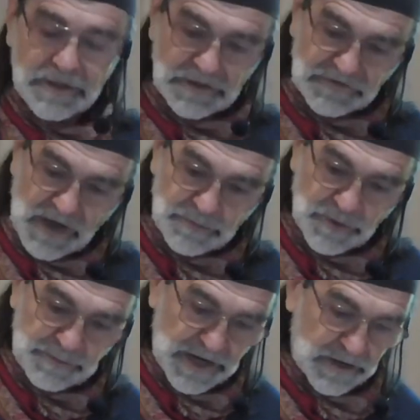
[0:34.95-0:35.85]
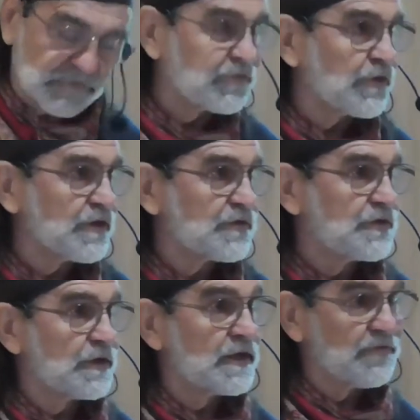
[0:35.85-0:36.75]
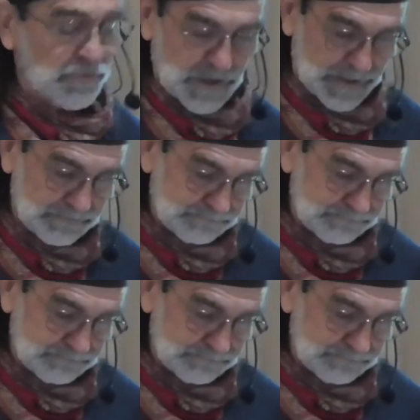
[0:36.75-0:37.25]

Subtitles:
as I prepared for this delivery.